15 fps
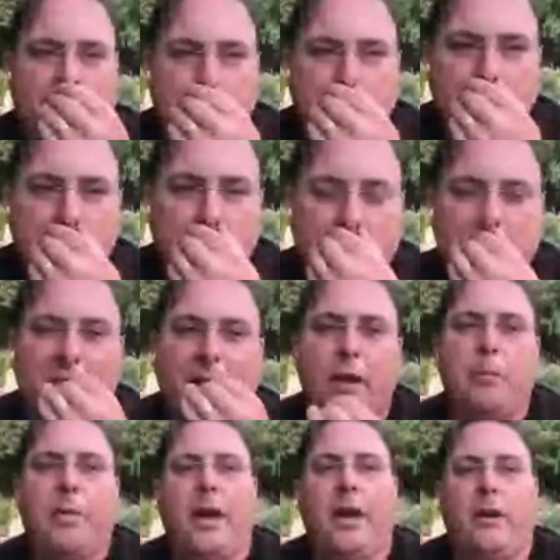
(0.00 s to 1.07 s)
I mean, when you talk
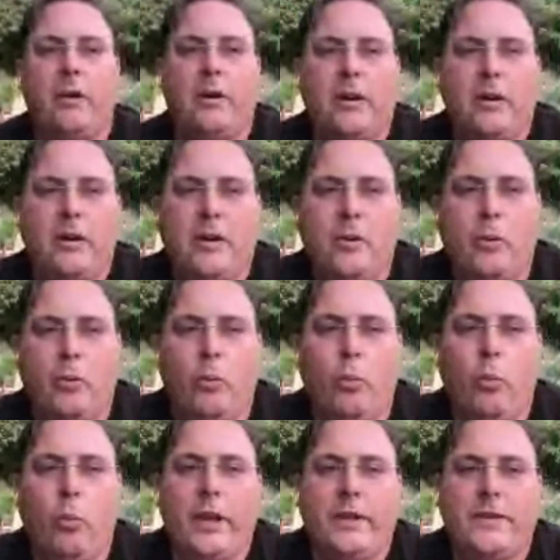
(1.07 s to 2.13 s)
about
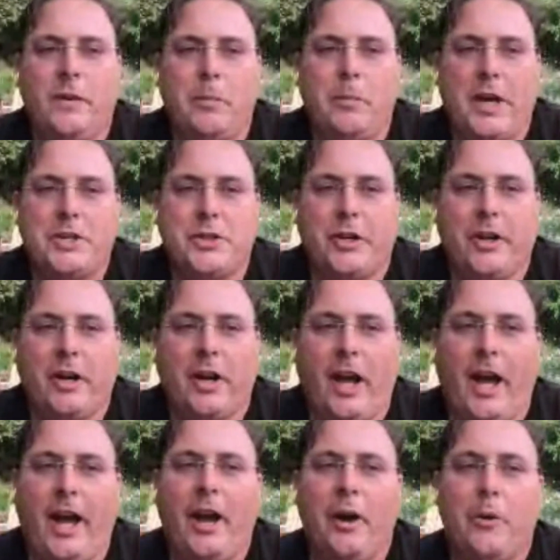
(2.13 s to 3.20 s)
what to measure,
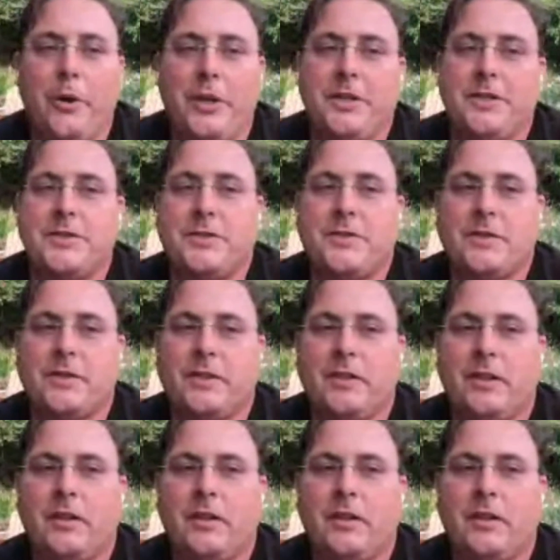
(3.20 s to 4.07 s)
I always